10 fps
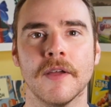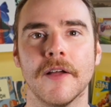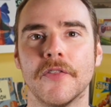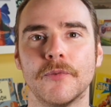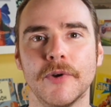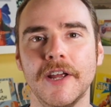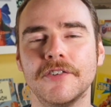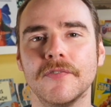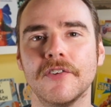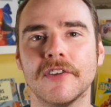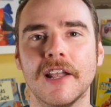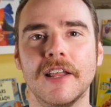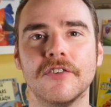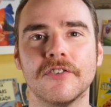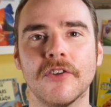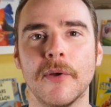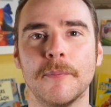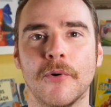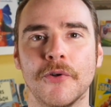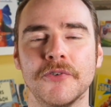And the reason this skill is so
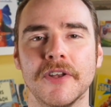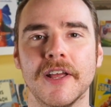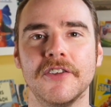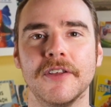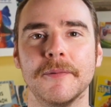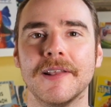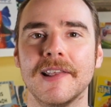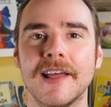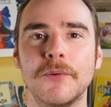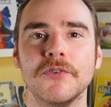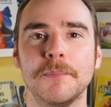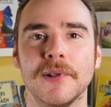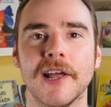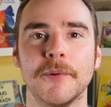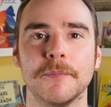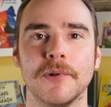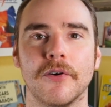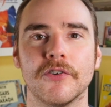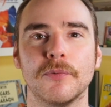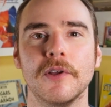important is it allows a player with
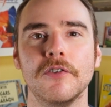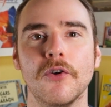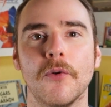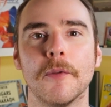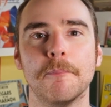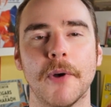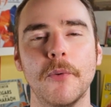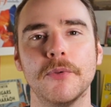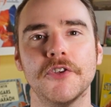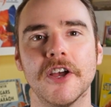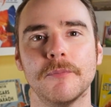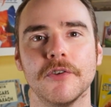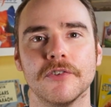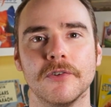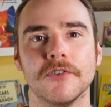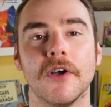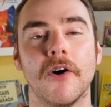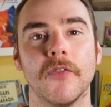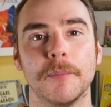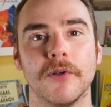block to ignore the both down result
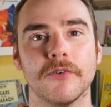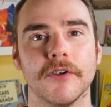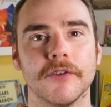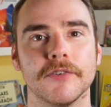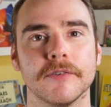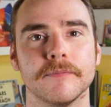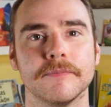on the block dice.